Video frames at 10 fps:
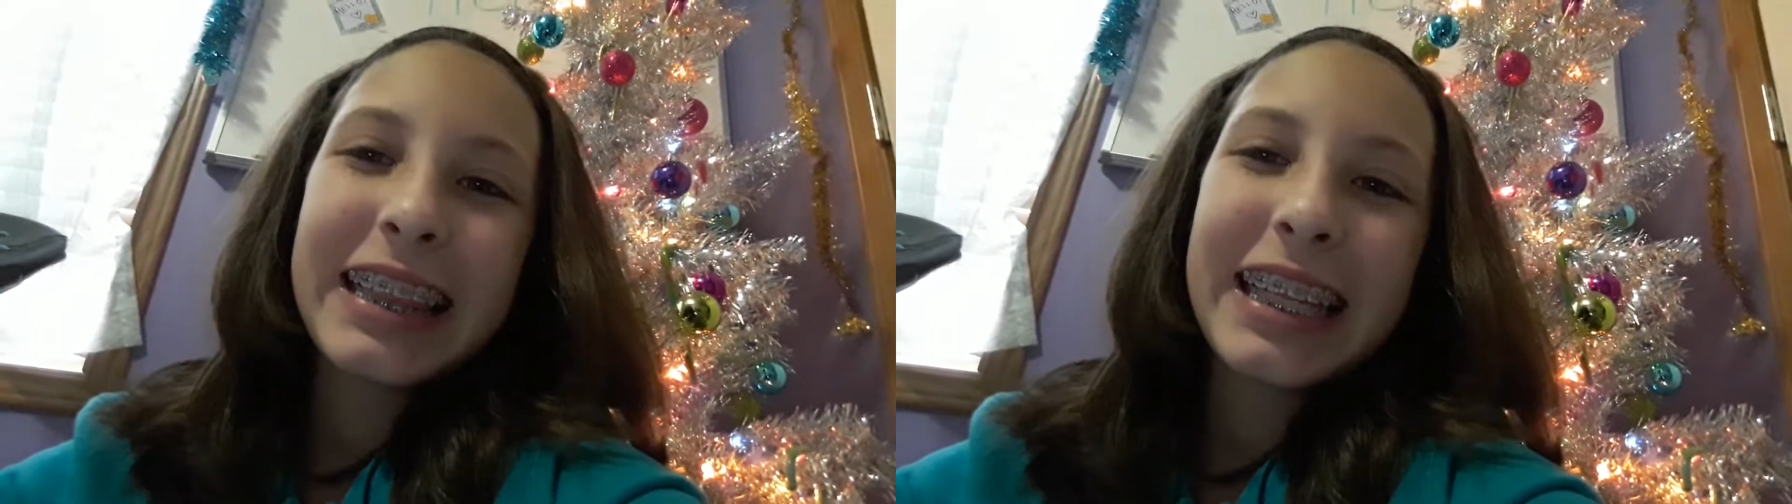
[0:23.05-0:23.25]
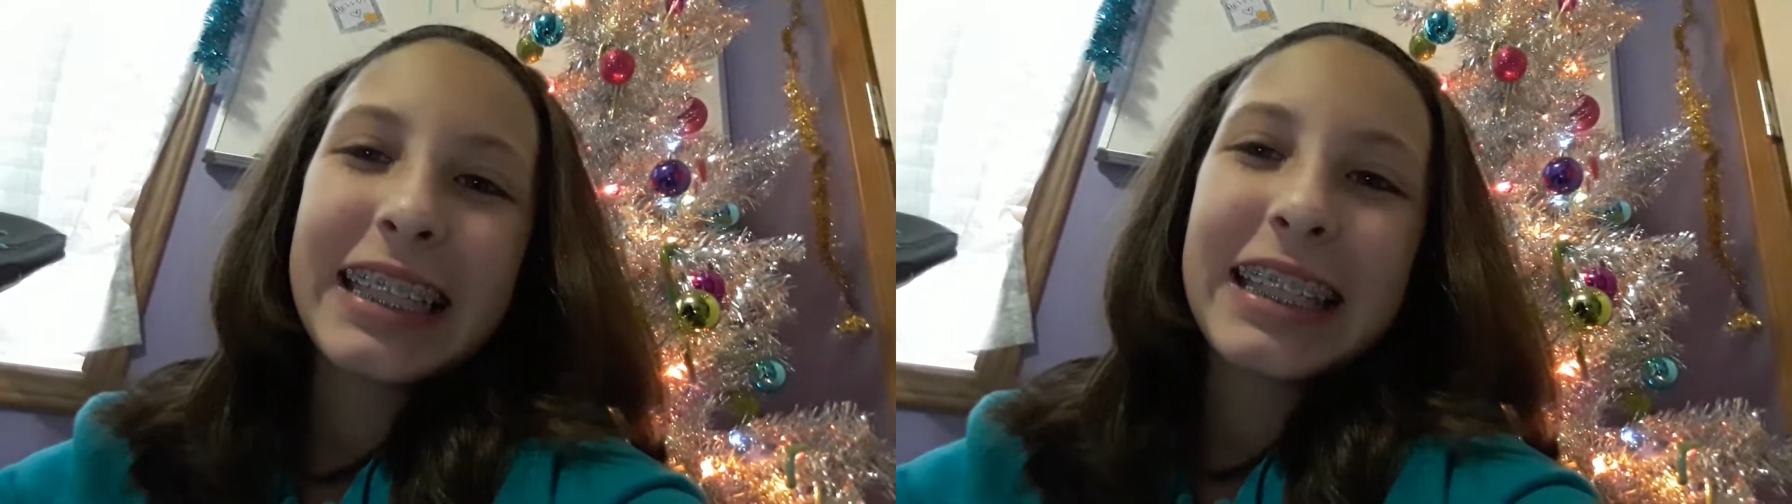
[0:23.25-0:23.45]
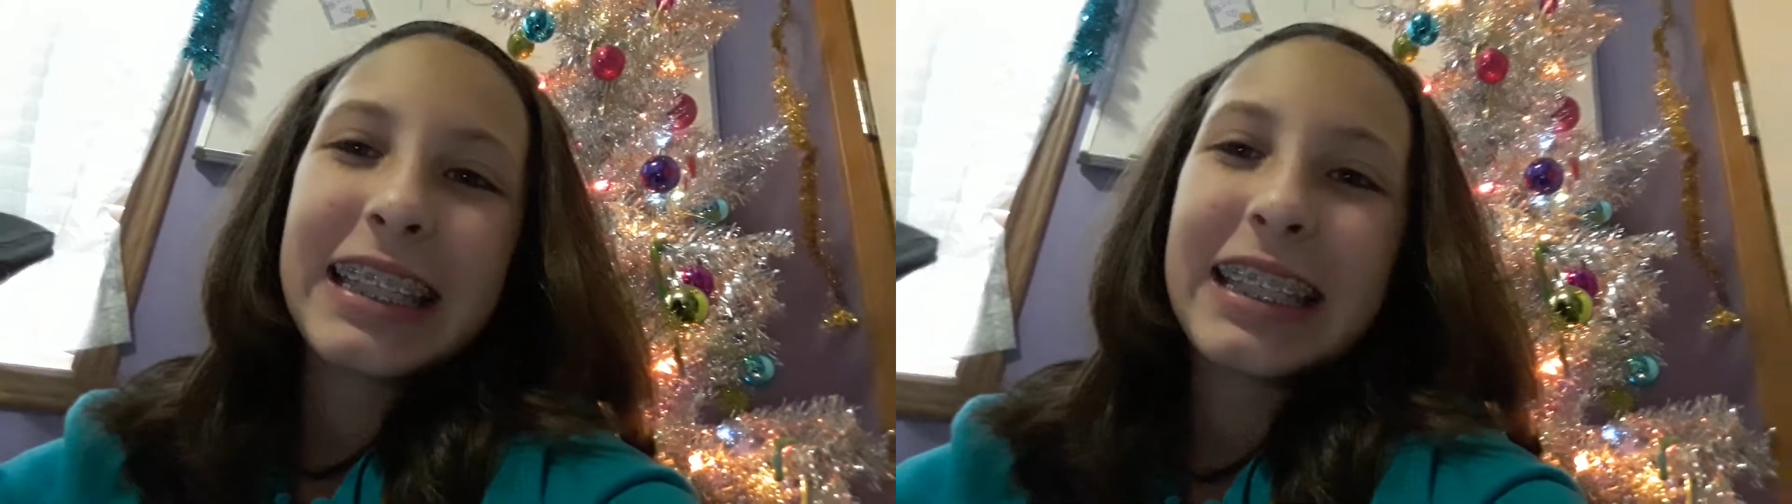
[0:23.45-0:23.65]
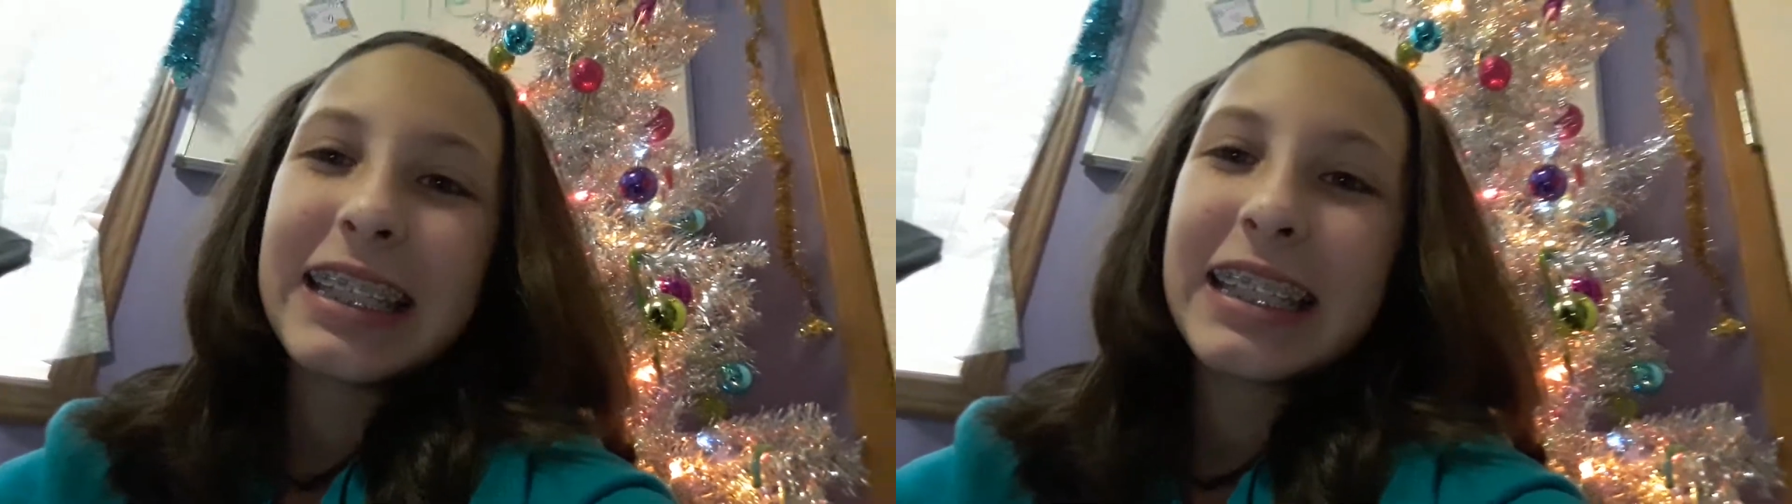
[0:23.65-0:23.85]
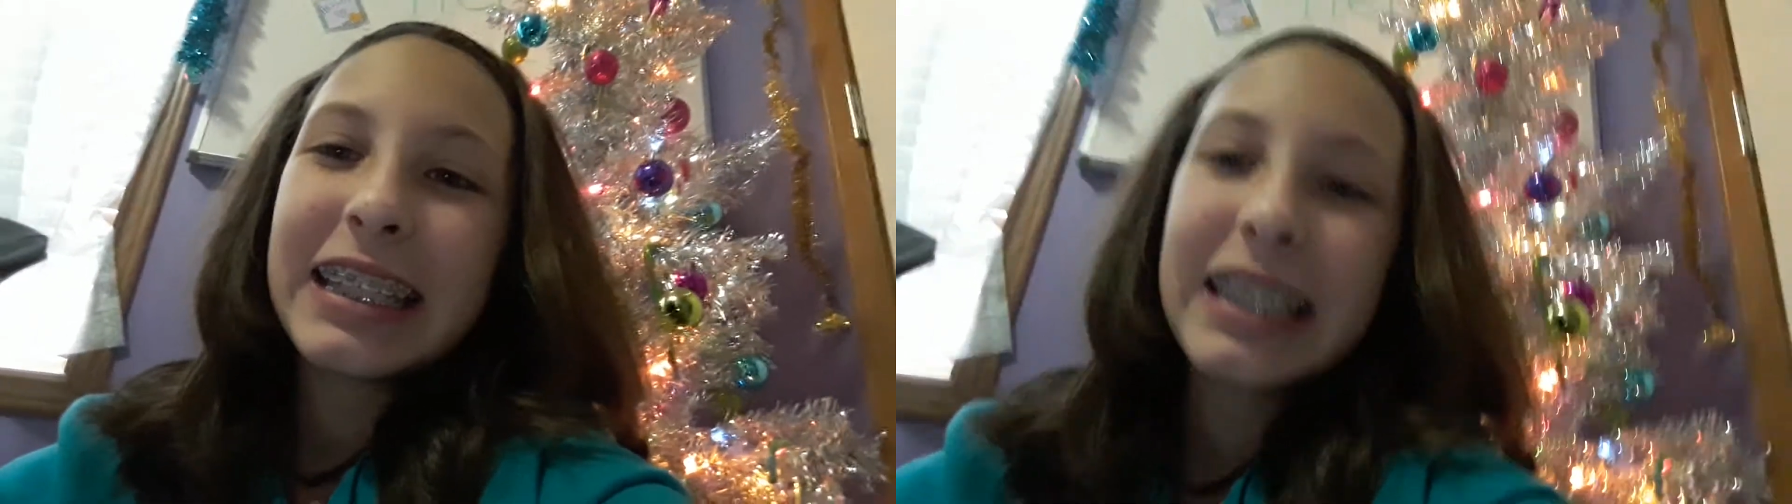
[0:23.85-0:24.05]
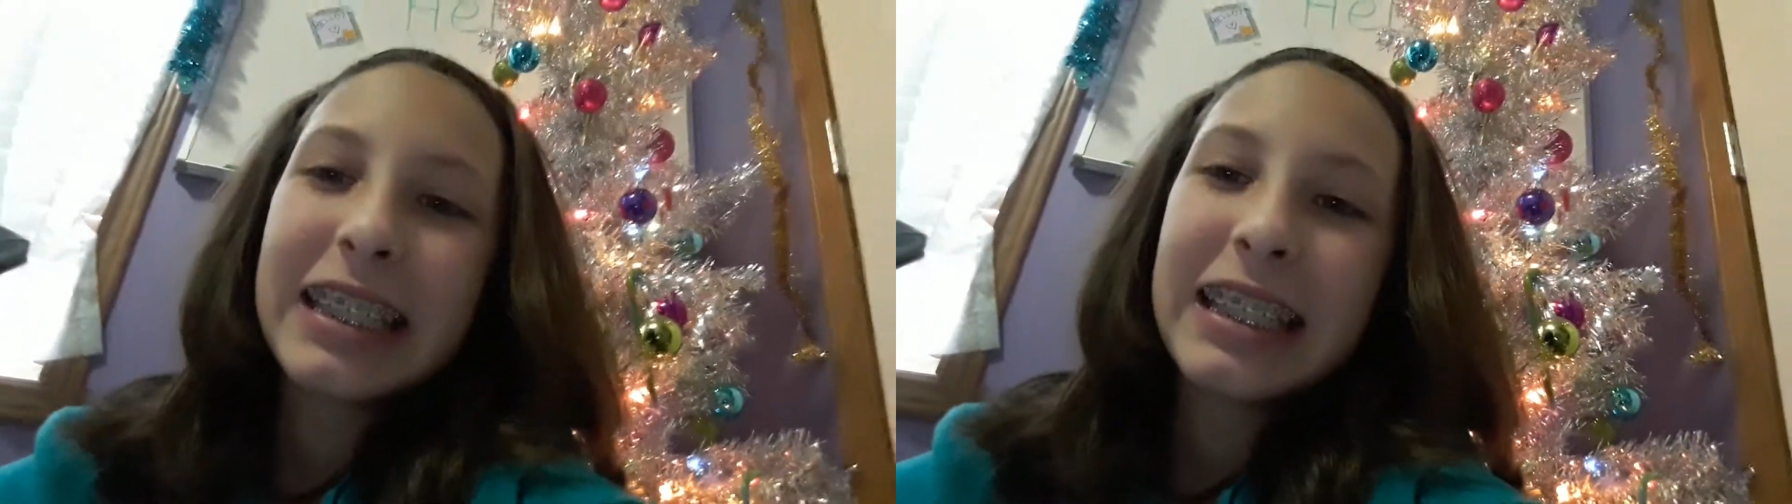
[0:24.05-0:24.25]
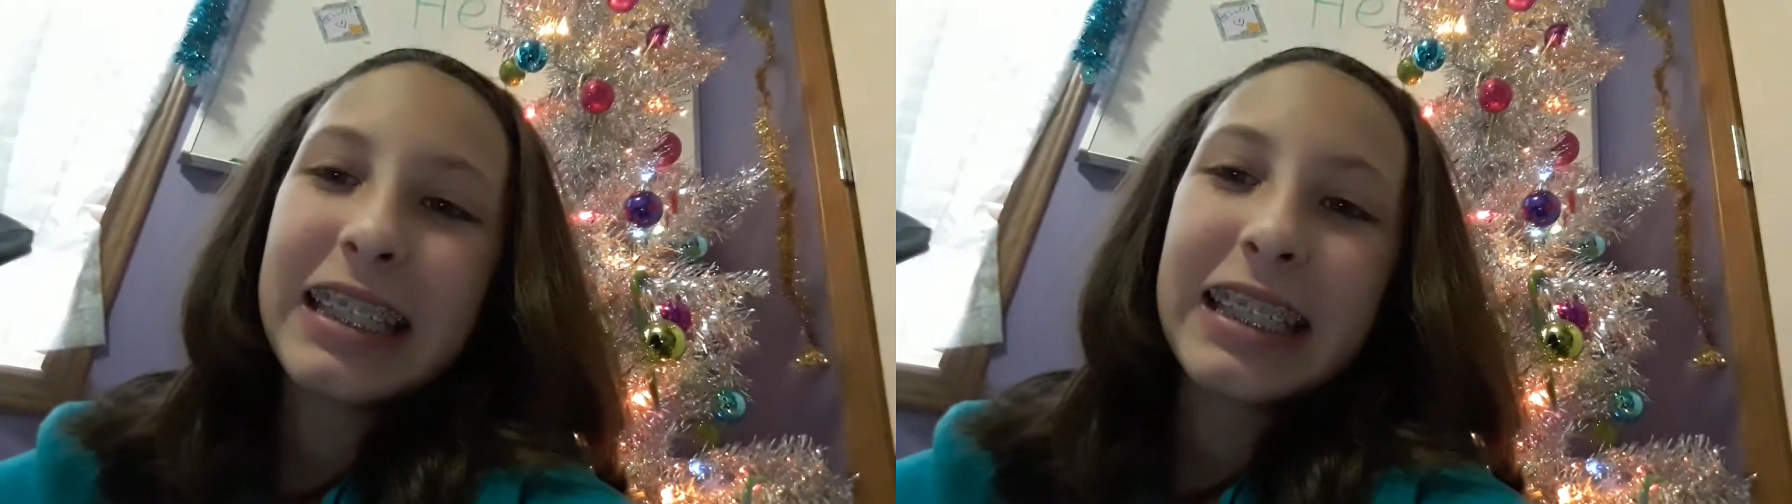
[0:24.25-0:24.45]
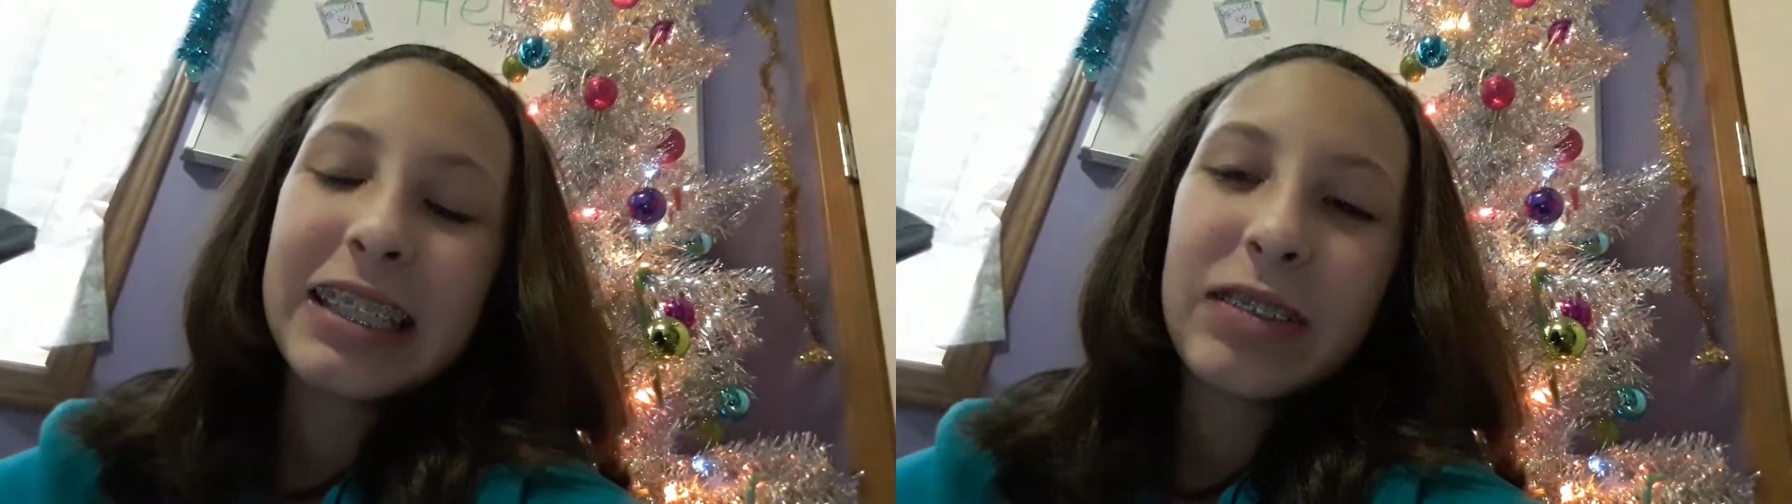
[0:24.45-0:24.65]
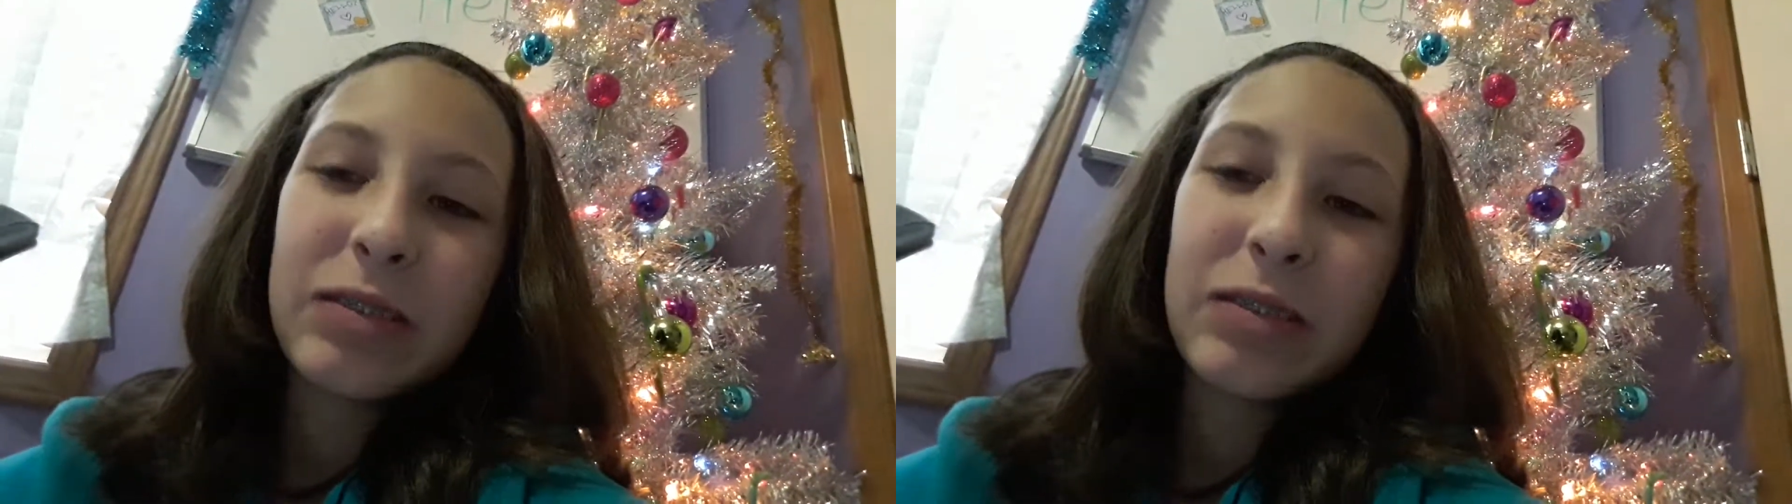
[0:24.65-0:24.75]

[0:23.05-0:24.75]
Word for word: let's